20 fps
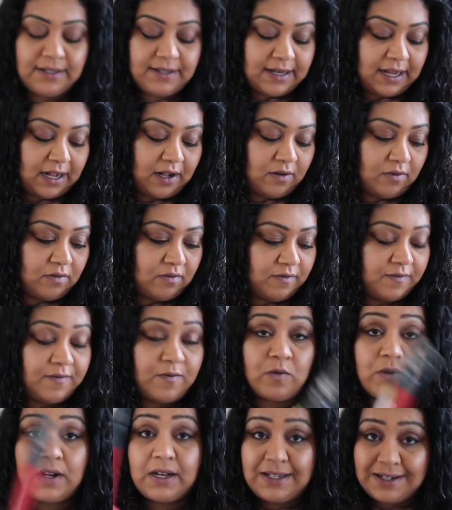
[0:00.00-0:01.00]
is now
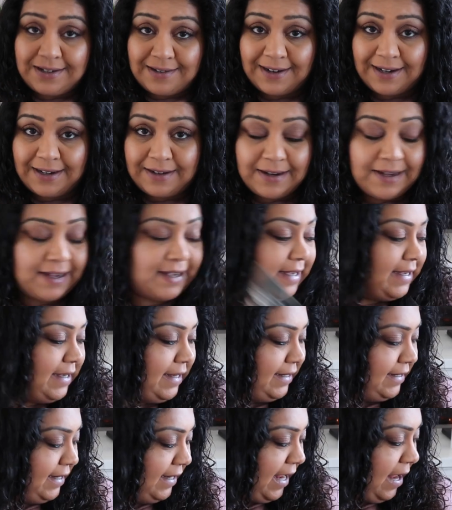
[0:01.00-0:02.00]
four ninety-nine
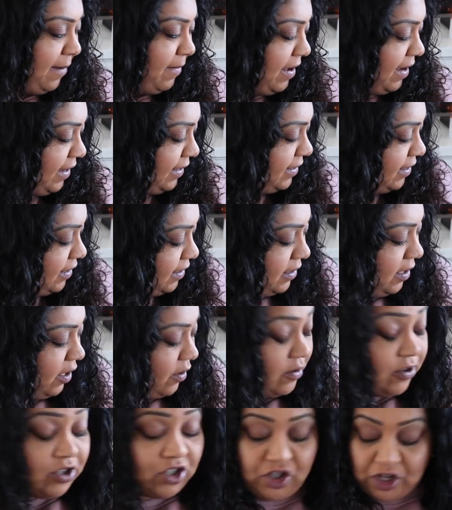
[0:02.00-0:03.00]
in T K Maxx,
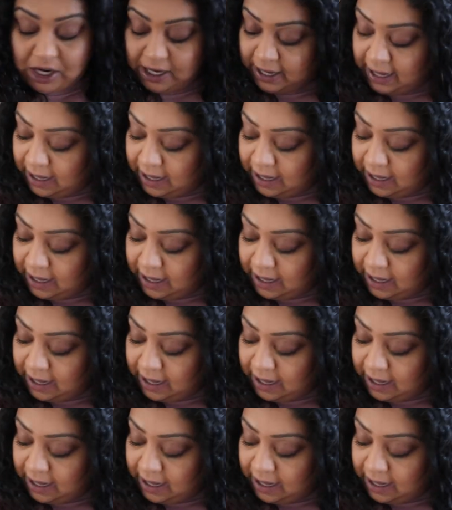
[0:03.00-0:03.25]
so check